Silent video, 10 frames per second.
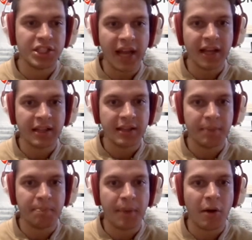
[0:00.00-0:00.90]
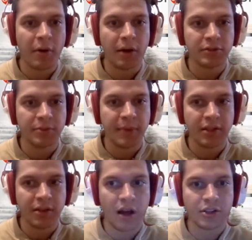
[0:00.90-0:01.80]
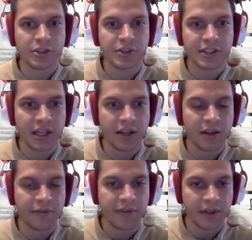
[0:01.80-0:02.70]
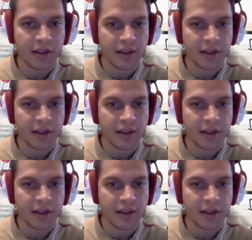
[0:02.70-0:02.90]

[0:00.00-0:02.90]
check the Power Automate log to see if